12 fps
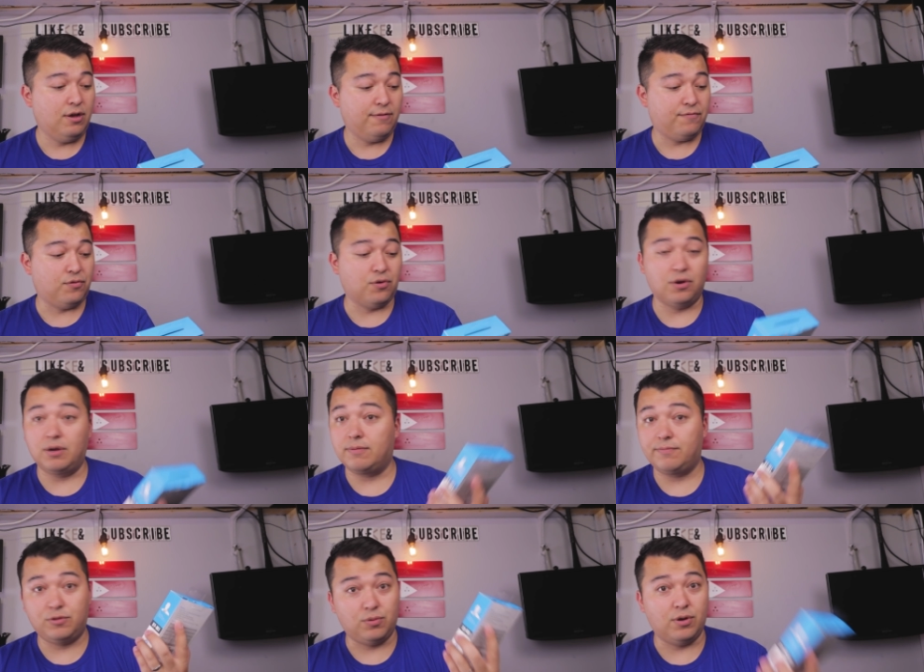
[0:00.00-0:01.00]

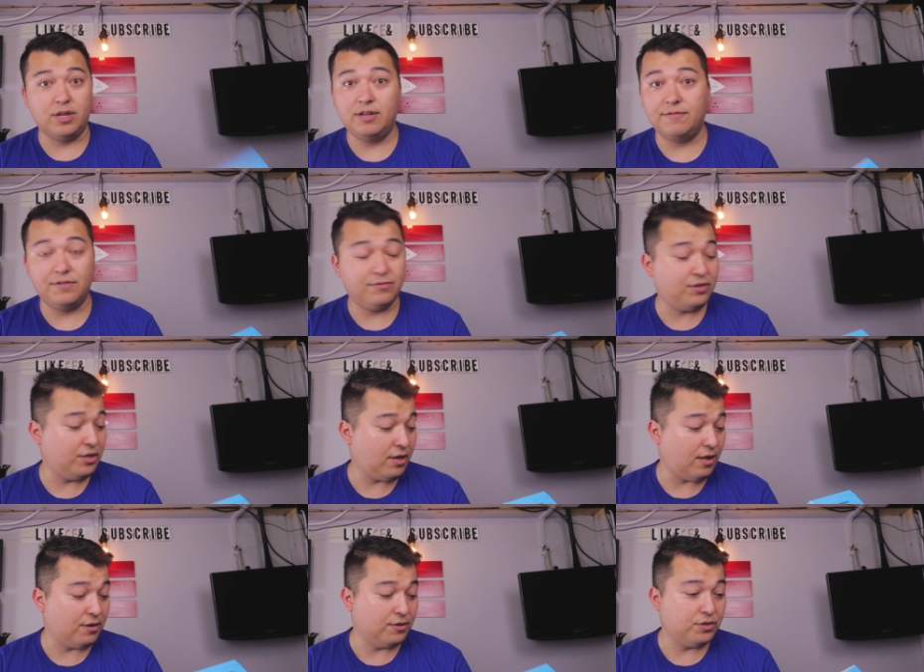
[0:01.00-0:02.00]
for twenty to fifteen
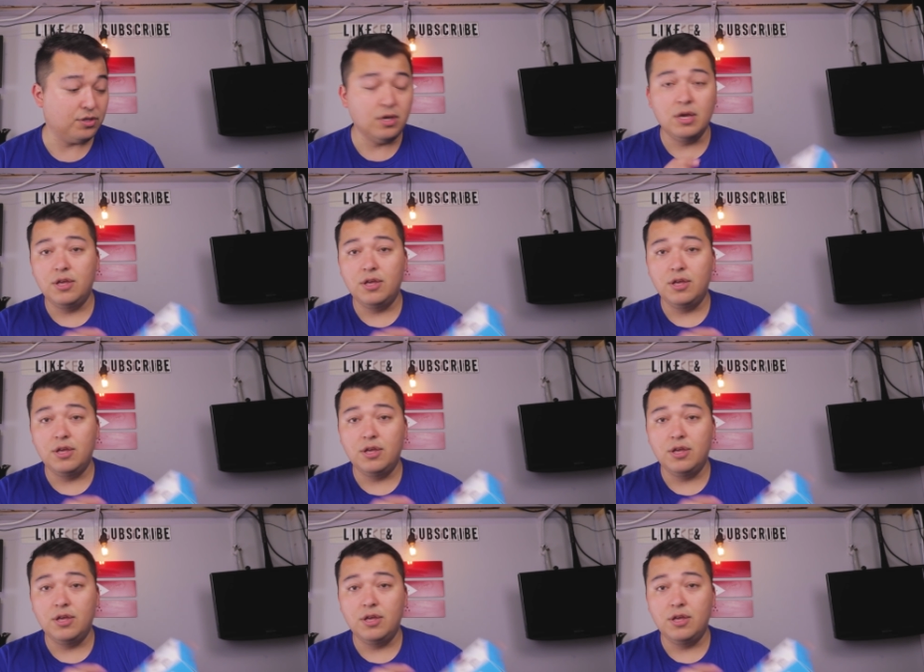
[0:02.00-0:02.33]
dollars.